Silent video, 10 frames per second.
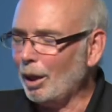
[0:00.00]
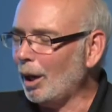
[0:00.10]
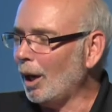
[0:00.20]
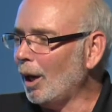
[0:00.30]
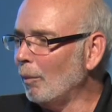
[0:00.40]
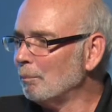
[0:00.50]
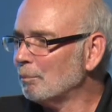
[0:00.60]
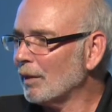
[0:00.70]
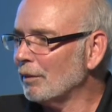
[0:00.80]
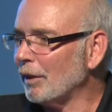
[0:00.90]
in
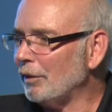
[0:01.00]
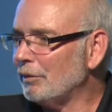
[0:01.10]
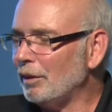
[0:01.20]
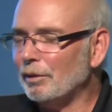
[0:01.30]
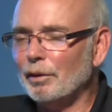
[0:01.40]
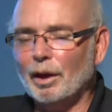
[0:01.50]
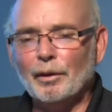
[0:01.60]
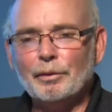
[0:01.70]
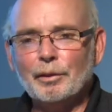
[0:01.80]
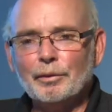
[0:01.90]

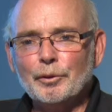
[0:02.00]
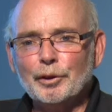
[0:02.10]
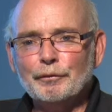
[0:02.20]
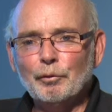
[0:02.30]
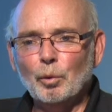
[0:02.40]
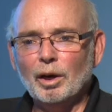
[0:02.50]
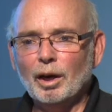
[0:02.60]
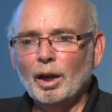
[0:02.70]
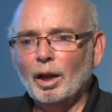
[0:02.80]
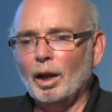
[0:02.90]

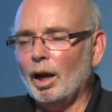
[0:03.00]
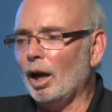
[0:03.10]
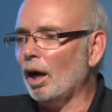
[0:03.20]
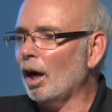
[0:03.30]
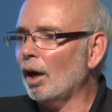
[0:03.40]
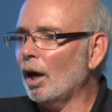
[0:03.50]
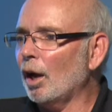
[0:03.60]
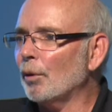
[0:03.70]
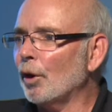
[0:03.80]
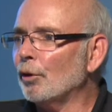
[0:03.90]
1934,
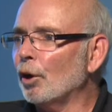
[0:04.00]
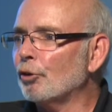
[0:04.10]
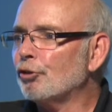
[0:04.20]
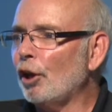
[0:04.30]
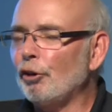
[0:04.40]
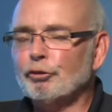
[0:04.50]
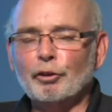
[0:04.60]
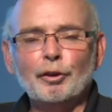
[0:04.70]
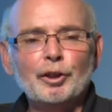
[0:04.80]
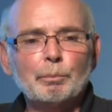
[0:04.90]
a change in
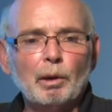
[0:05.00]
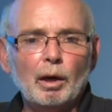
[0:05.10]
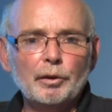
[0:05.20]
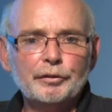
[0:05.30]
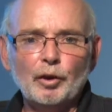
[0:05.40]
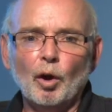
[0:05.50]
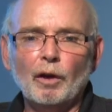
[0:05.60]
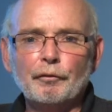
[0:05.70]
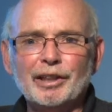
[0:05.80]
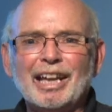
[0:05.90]
Indian policy
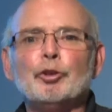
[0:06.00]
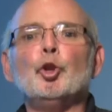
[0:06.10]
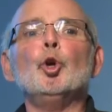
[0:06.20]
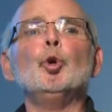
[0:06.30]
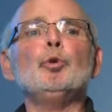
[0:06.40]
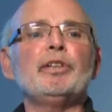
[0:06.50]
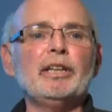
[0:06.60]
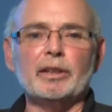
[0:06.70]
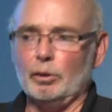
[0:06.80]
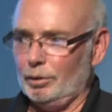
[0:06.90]
offered a new
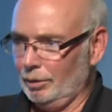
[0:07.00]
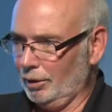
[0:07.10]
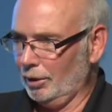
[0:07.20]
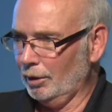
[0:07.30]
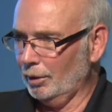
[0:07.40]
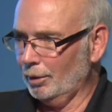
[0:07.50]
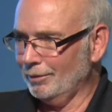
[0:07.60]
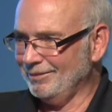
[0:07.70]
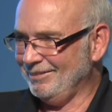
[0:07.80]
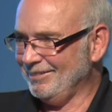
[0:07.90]
deal
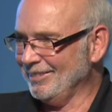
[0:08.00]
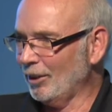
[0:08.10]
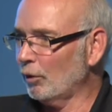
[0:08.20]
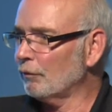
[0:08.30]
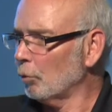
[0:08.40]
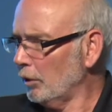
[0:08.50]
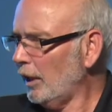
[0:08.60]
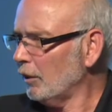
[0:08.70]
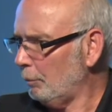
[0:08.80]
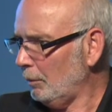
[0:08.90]
for
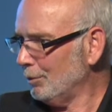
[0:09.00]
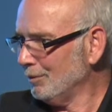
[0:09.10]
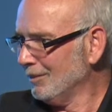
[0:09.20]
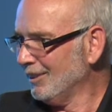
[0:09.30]
Native people.